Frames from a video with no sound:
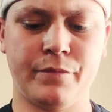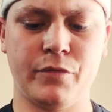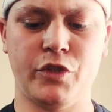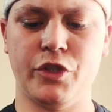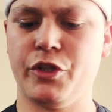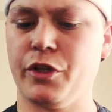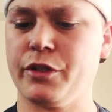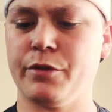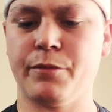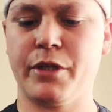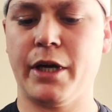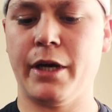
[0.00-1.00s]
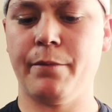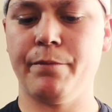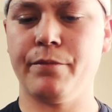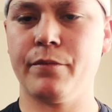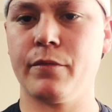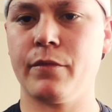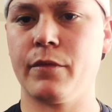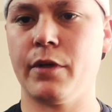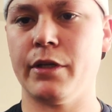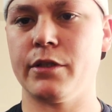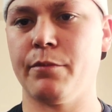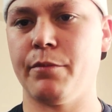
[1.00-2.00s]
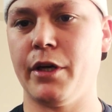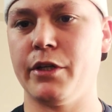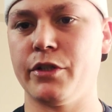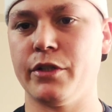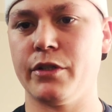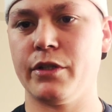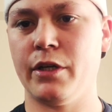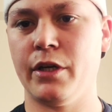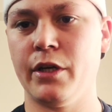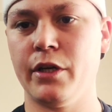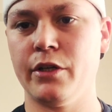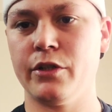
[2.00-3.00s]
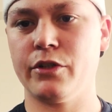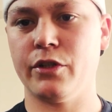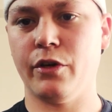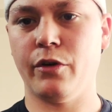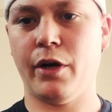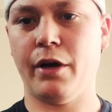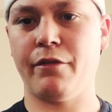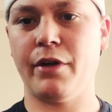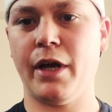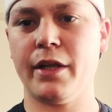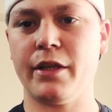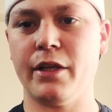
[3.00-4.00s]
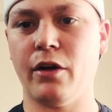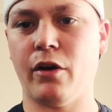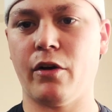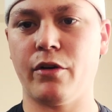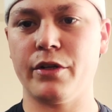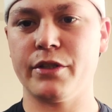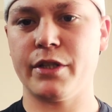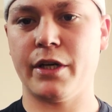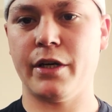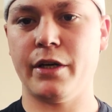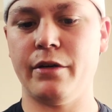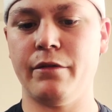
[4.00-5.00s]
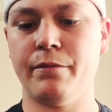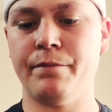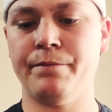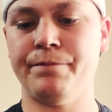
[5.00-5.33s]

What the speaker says: Just took some time and some patience. So I've got the R Design